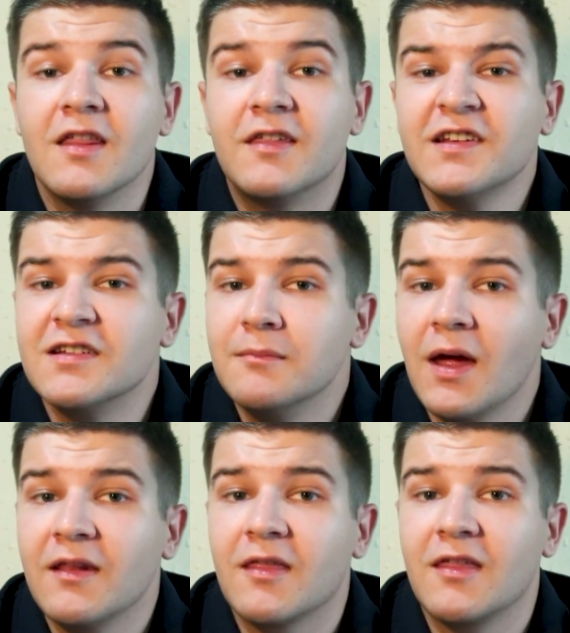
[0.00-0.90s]
This
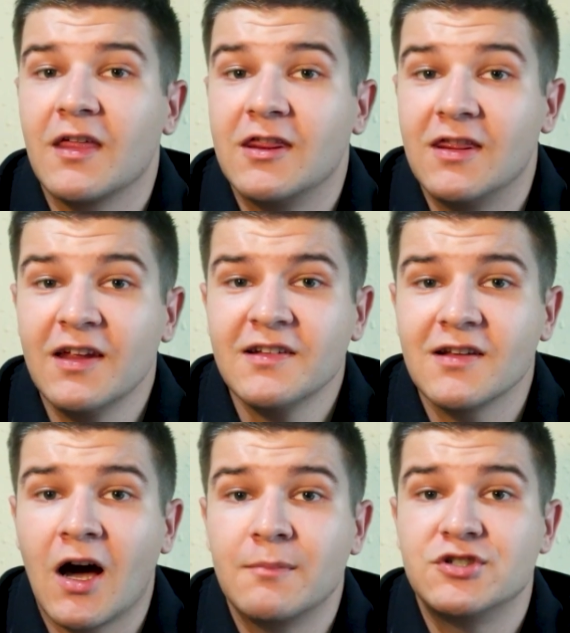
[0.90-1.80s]
meant that
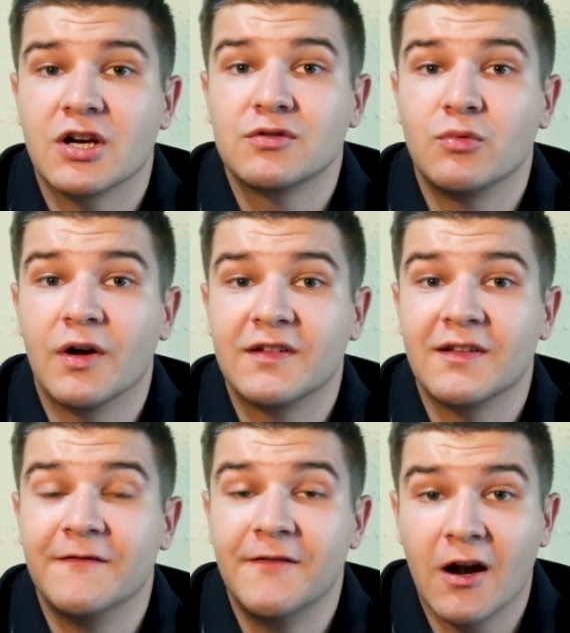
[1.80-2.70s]
this object
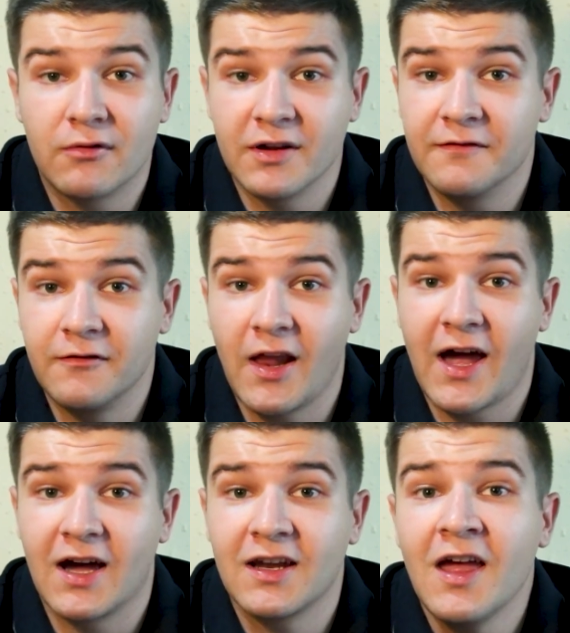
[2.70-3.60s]
was very
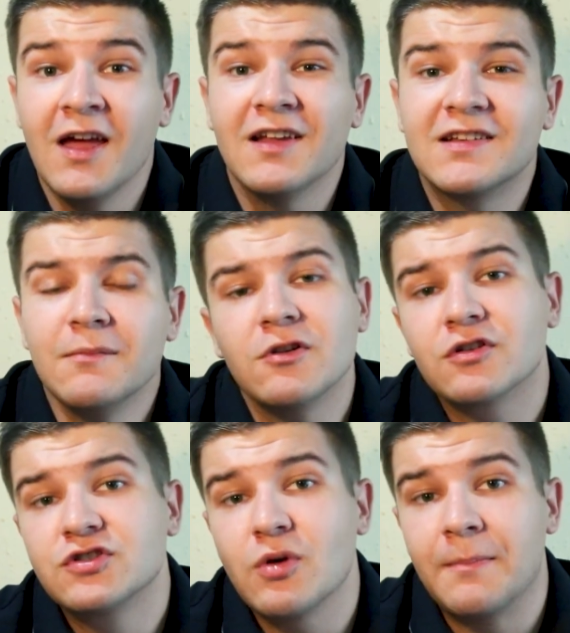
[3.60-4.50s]
flat,
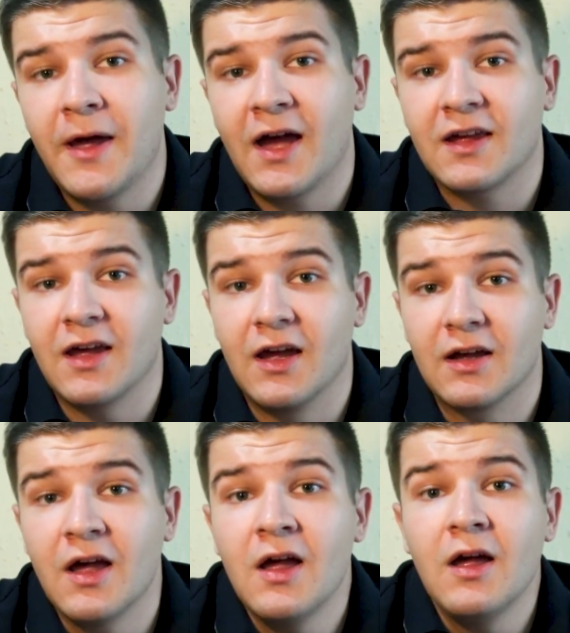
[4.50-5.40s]
similar to a
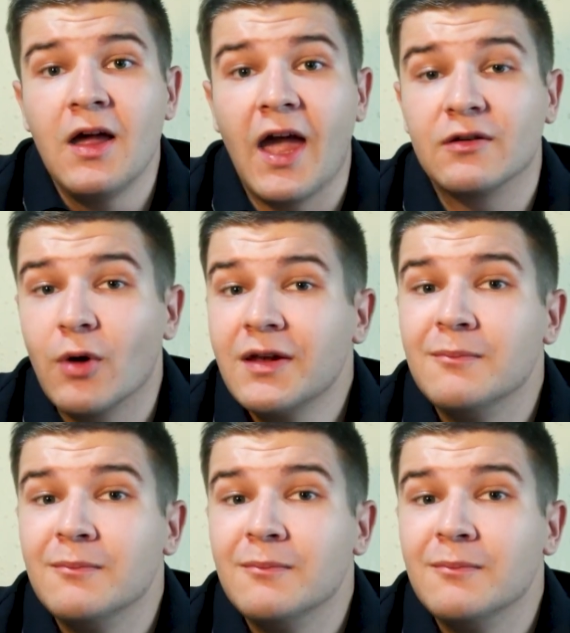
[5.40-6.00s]
pancake, and what